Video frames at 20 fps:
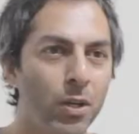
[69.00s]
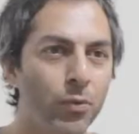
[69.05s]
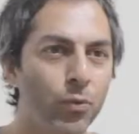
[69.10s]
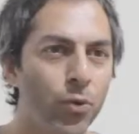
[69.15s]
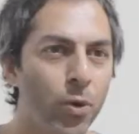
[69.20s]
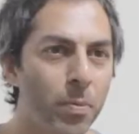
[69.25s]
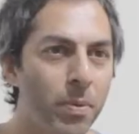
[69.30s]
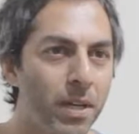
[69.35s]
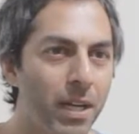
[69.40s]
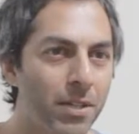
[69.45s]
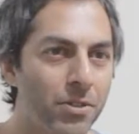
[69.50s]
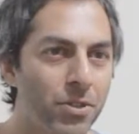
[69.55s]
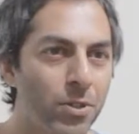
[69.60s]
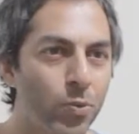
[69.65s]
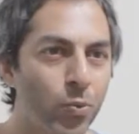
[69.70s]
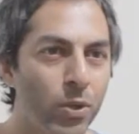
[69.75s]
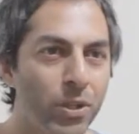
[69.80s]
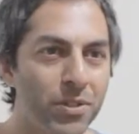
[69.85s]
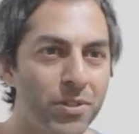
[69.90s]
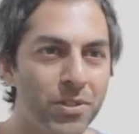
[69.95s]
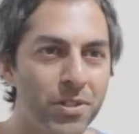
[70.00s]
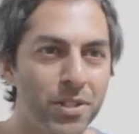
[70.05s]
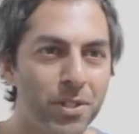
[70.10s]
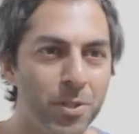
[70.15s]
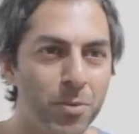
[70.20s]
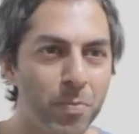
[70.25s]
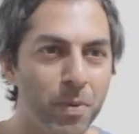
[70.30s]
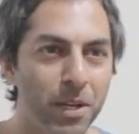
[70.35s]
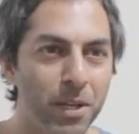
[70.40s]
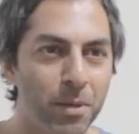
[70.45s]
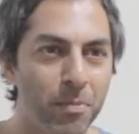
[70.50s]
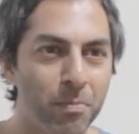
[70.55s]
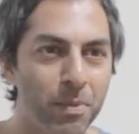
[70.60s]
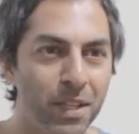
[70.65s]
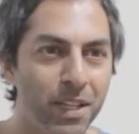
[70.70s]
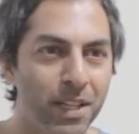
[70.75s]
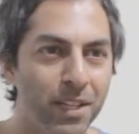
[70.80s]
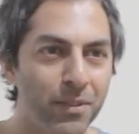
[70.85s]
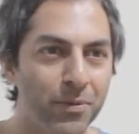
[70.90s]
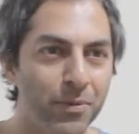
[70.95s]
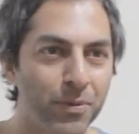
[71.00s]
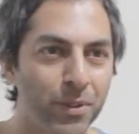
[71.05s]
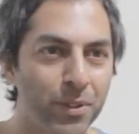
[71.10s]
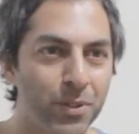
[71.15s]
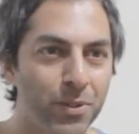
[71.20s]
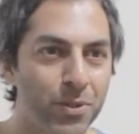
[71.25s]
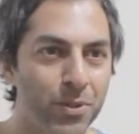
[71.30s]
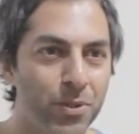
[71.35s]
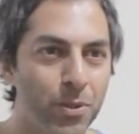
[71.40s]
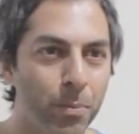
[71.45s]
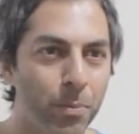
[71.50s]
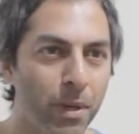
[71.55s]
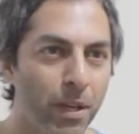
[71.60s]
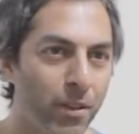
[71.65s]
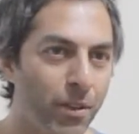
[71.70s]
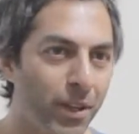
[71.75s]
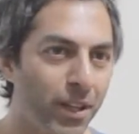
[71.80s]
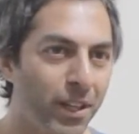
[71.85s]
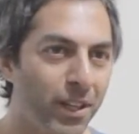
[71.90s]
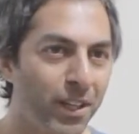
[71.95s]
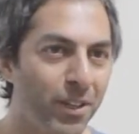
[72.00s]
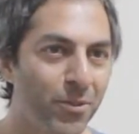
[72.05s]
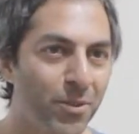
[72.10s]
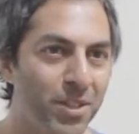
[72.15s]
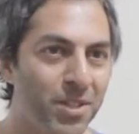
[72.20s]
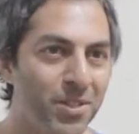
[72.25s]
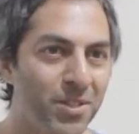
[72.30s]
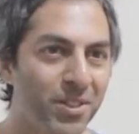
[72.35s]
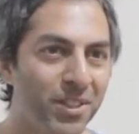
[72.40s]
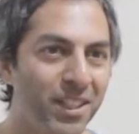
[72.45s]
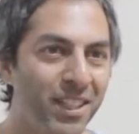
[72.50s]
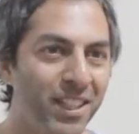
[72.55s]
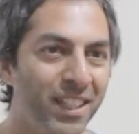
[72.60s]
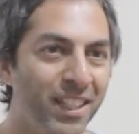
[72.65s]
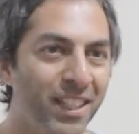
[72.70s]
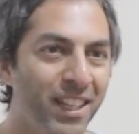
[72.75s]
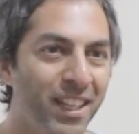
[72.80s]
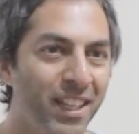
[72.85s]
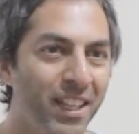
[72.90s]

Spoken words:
Robert Anton Wilson has been a big influence on my thinking recently.